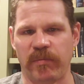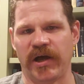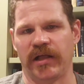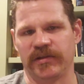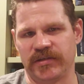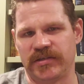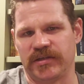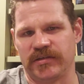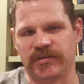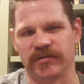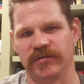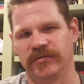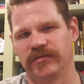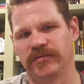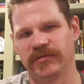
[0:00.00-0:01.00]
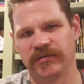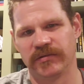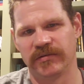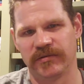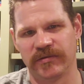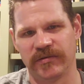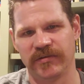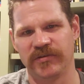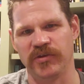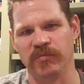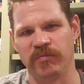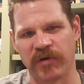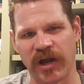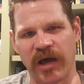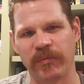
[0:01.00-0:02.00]
politician, you
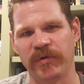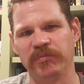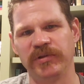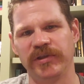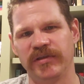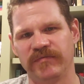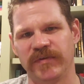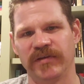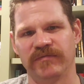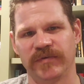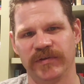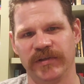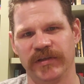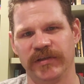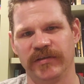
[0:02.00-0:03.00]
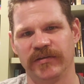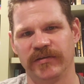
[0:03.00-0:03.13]
probably believe differently.